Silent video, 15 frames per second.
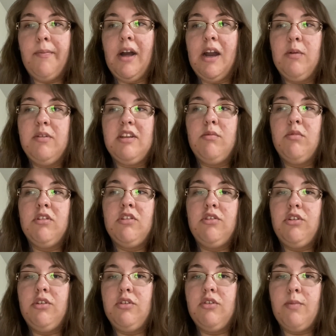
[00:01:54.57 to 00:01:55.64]
I was able to
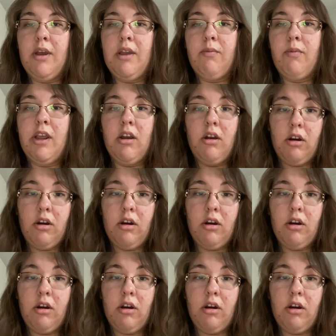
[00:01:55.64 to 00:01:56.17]
use my right